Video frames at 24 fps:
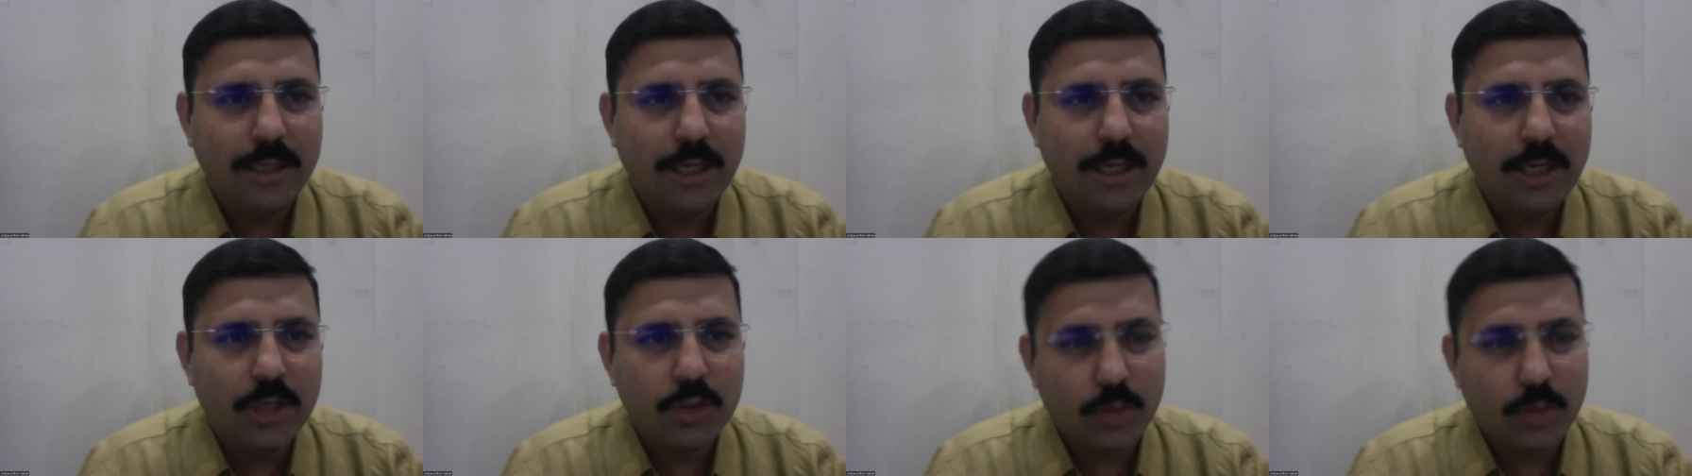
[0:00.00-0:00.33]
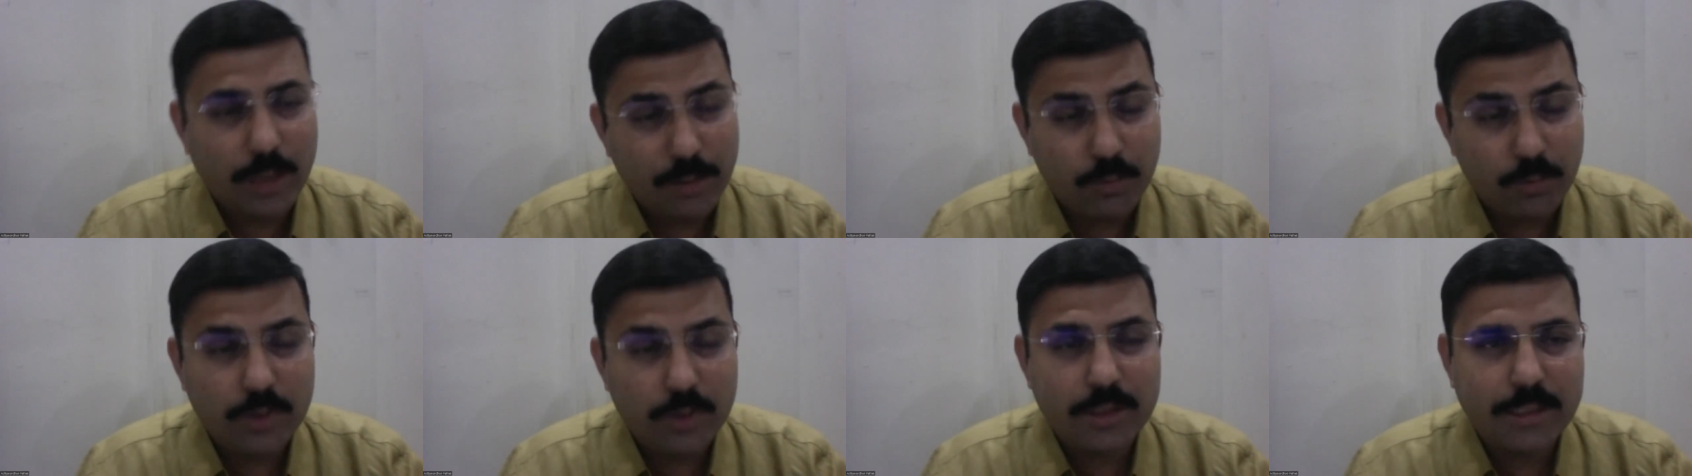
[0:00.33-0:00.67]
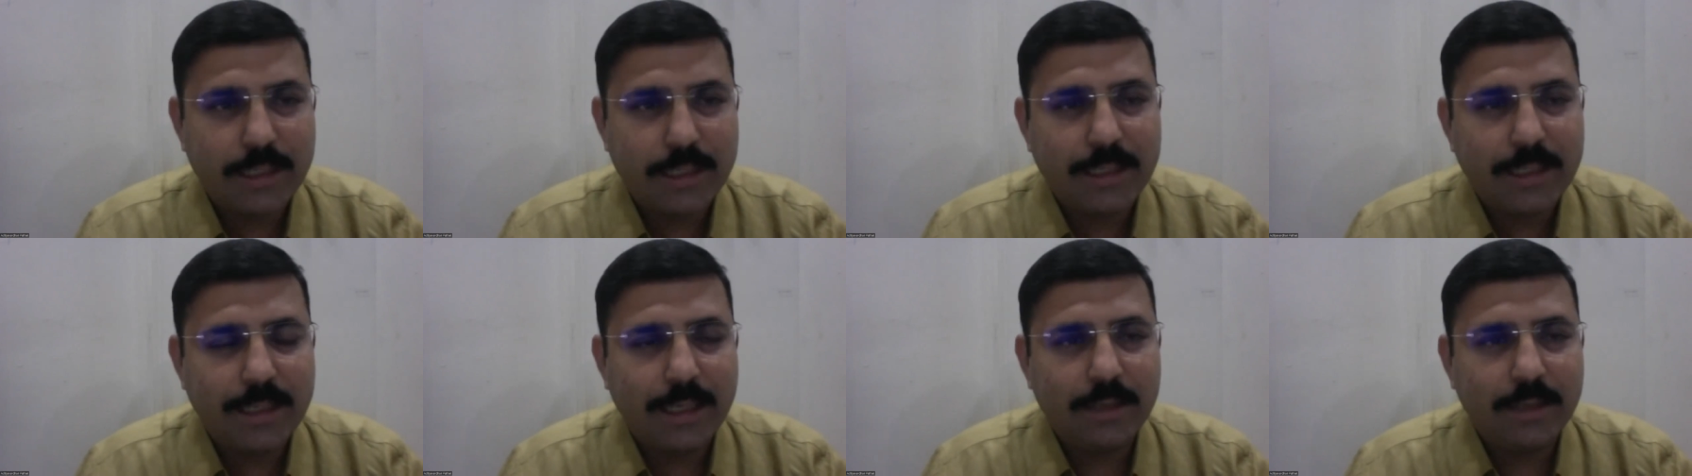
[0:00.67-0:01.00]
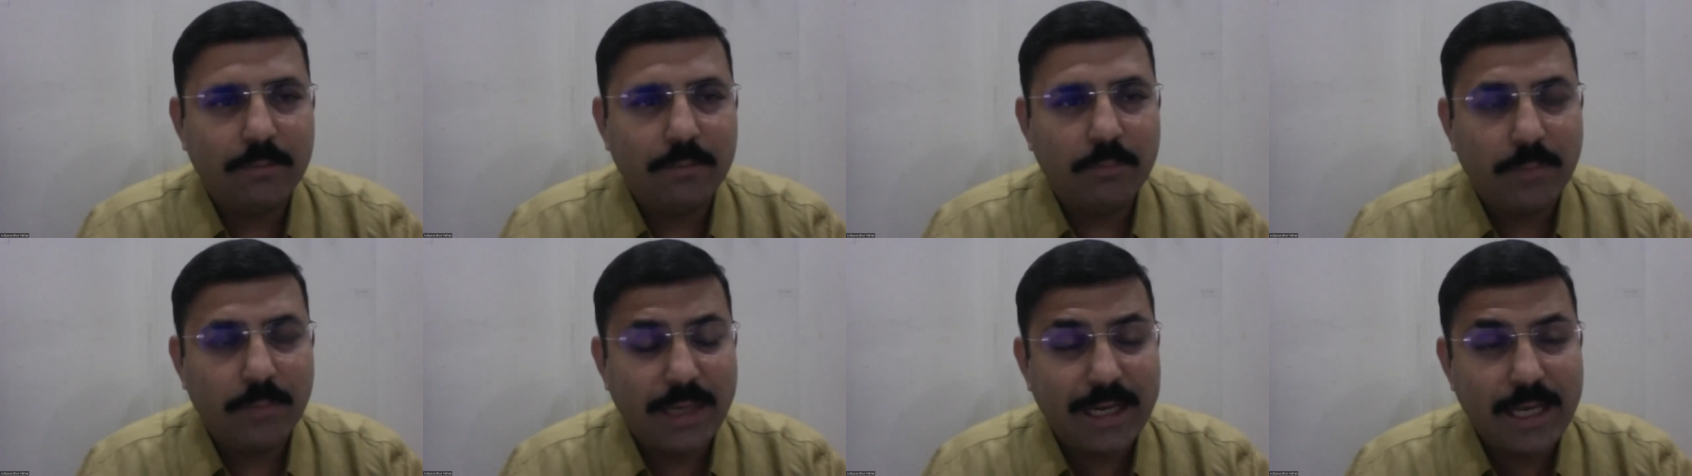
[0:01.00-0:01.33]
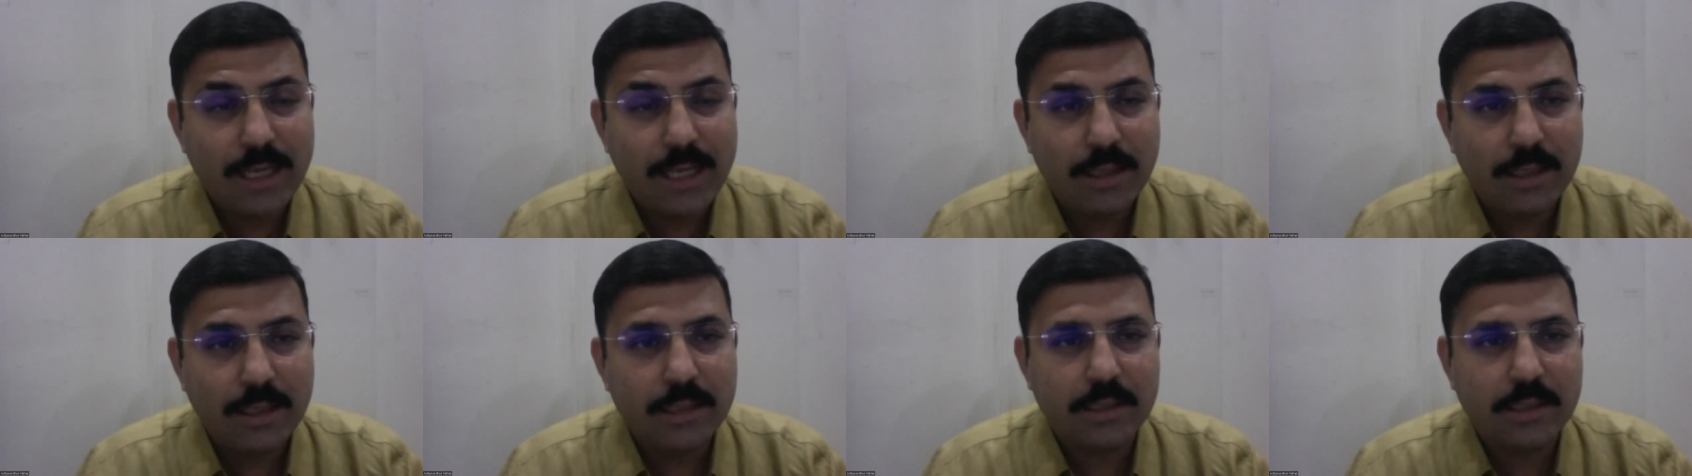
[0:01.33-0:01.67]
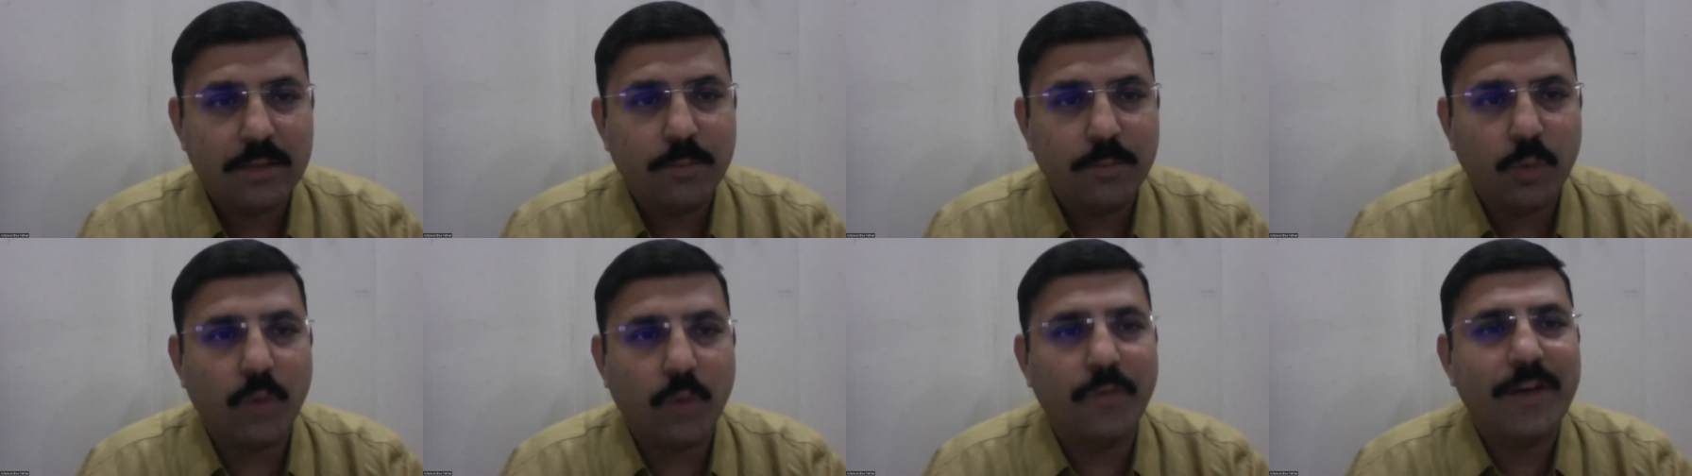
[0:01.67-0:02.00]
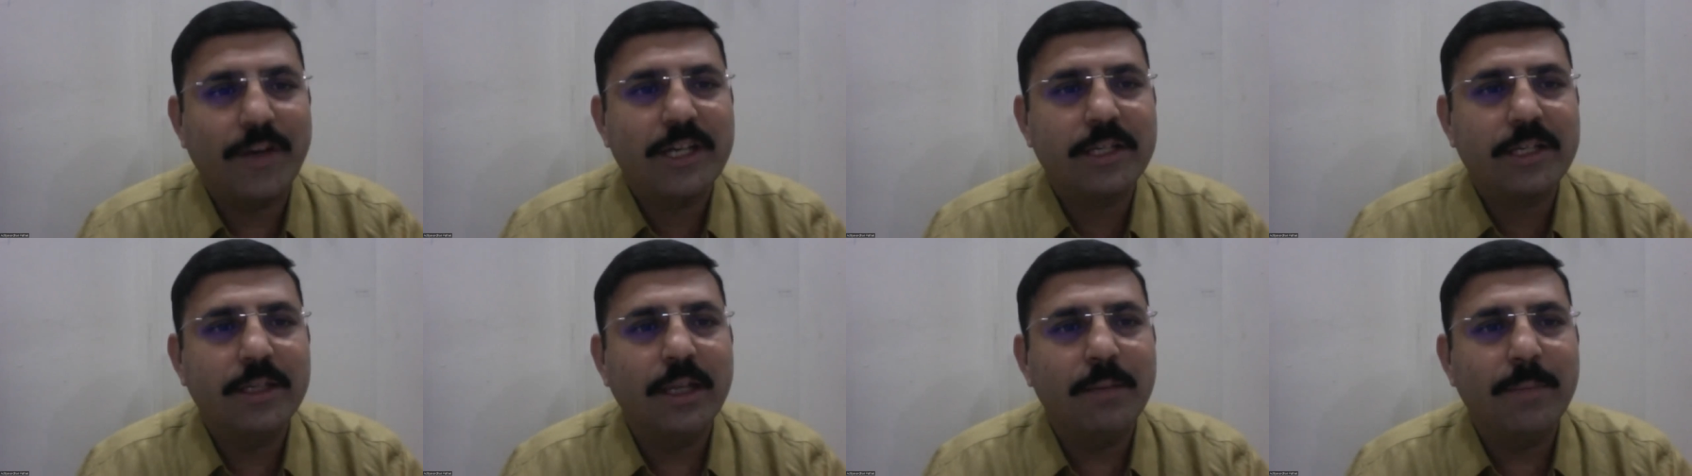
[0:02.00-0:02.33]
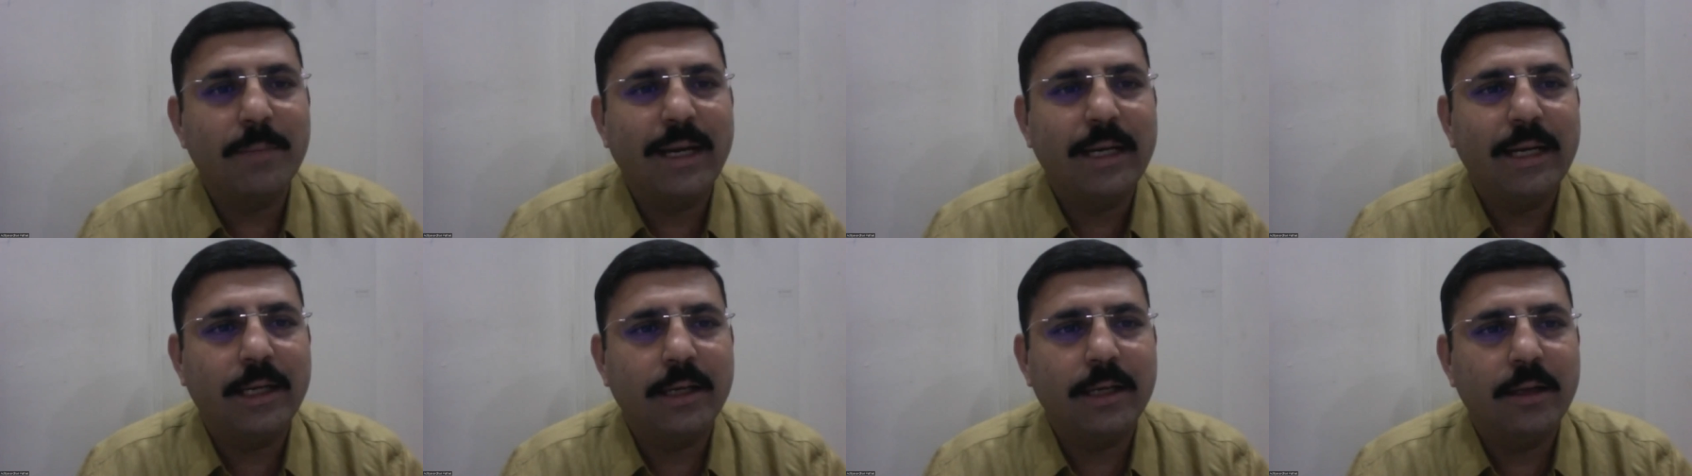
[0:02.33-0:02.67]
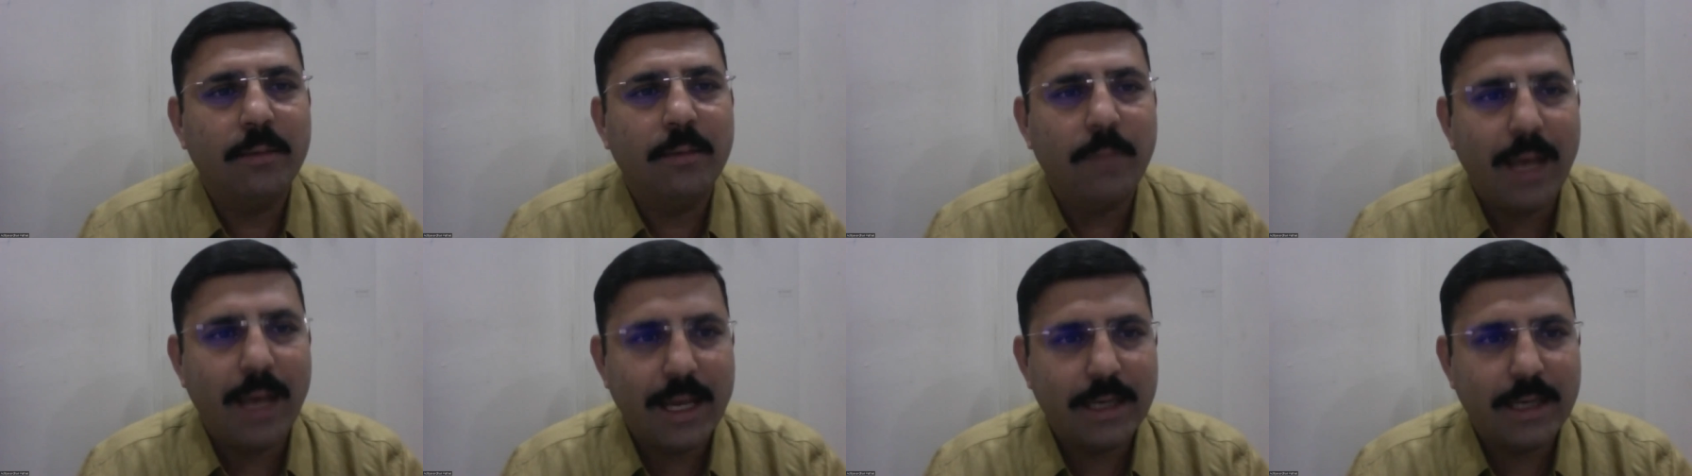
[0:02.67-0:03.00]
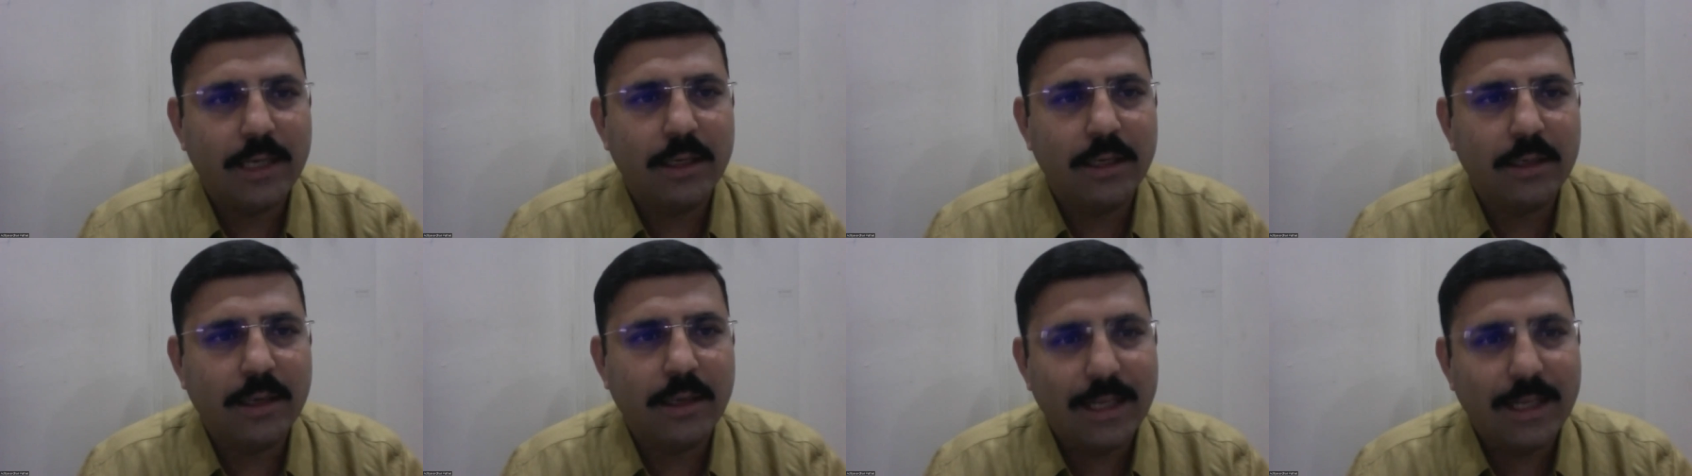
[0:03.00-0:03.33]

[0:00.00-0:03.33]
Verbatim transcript: So I would say that breaking this professional mental barrier